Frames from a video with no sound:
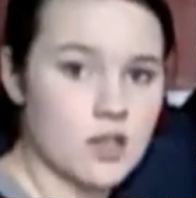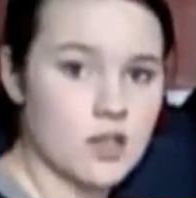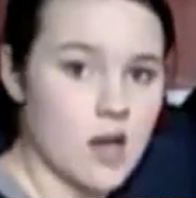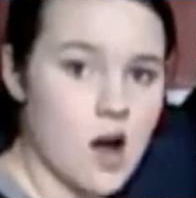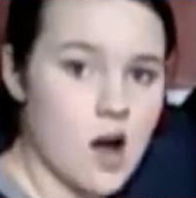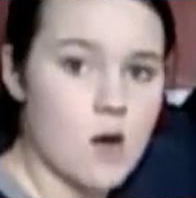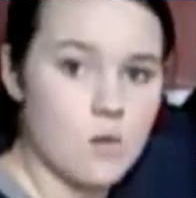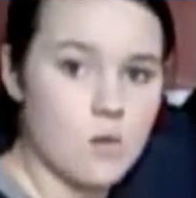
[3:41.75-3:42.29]

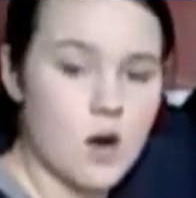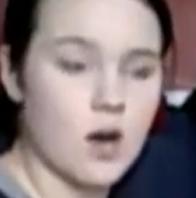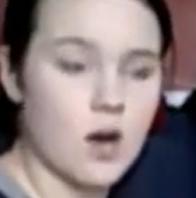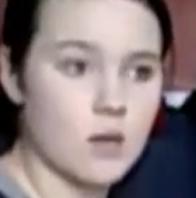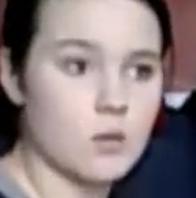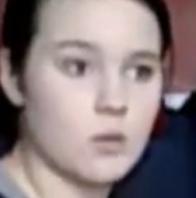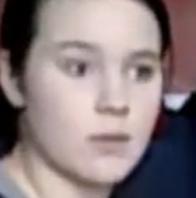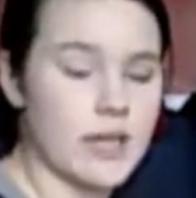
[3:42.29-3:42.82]
I
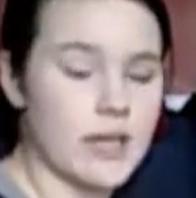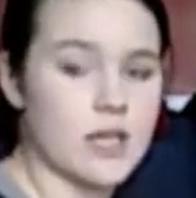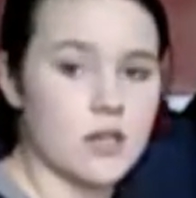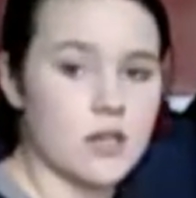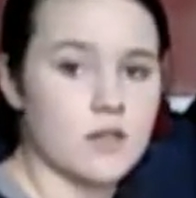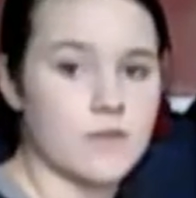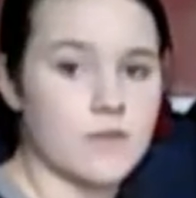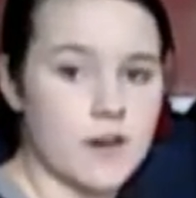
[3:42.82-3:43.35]
will make it
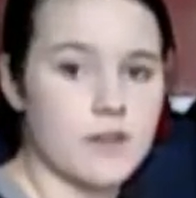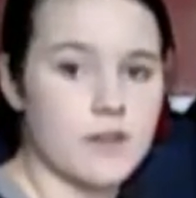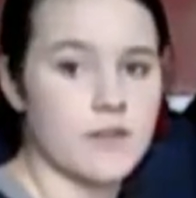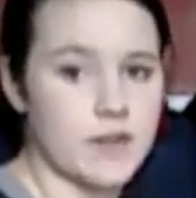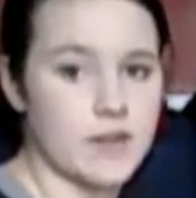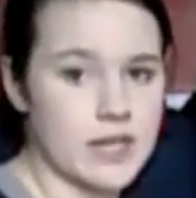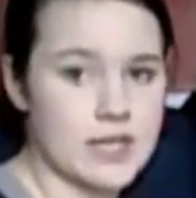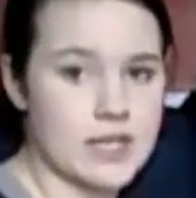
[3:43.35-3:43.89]
look very,
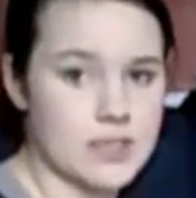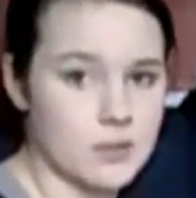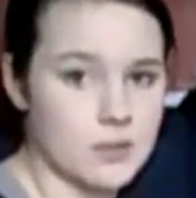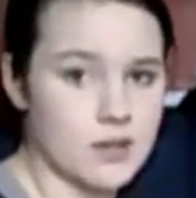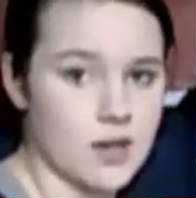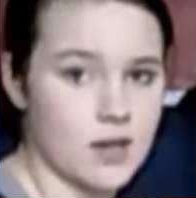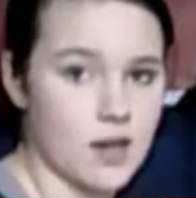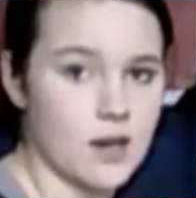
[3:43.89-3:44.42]
very easy with
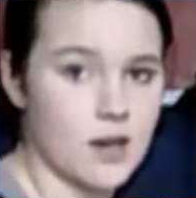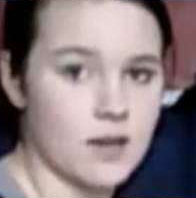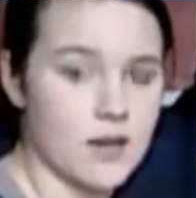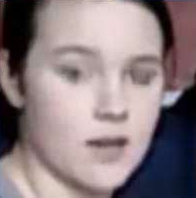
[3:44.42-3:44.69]
her.